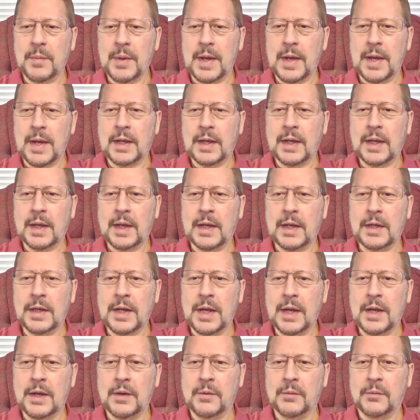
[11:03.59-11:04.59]
back
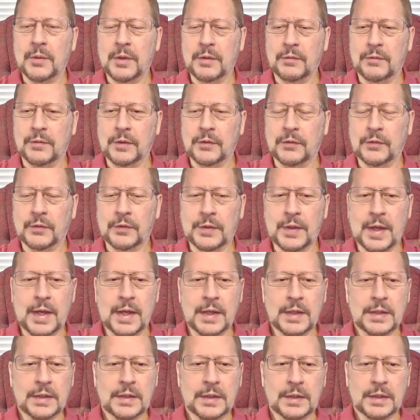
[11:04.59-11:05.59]
and revisit
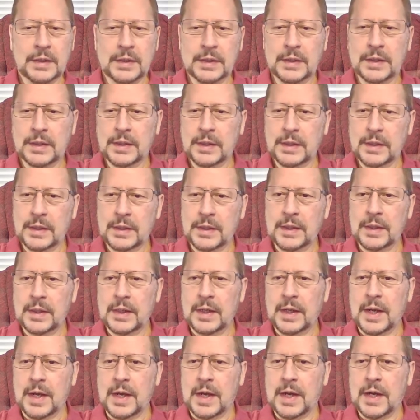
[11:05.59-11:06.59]
that
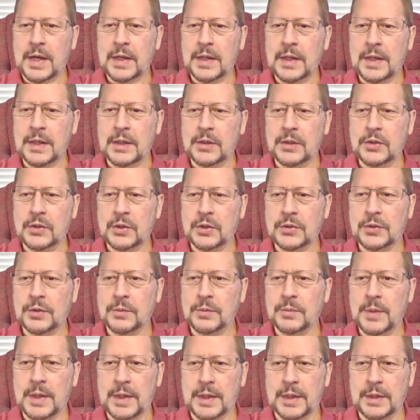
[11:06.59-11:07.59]
in
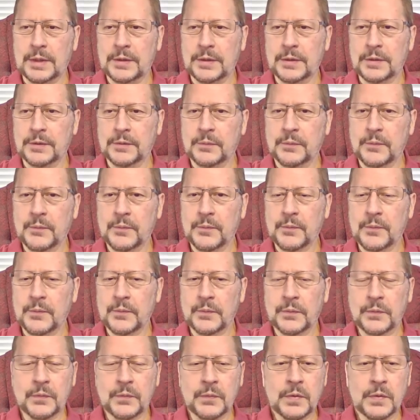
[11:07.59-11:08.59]
just a minute.
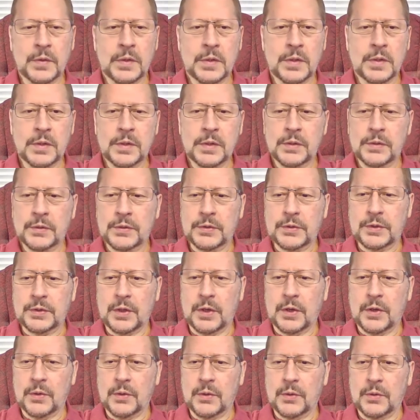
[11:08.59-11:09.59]

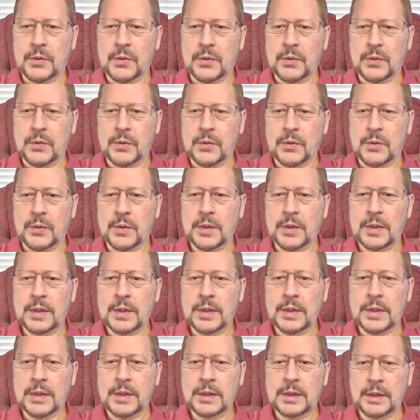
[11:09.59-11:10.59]
So
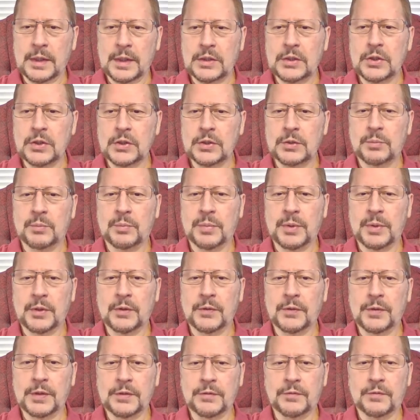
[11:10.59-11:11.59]
let's just build
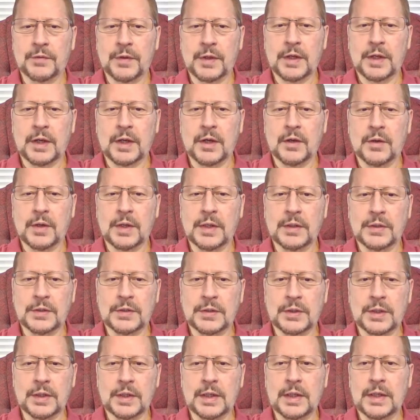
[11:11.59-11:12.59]
this video and
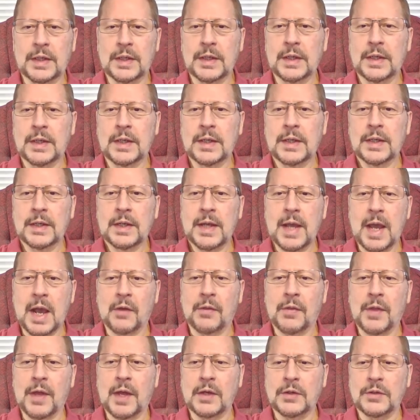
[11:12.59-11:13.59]
see how
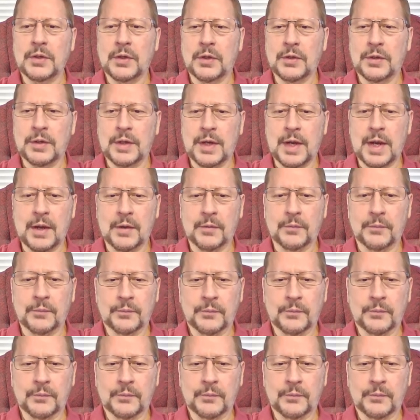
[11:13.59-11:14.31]
that turned out.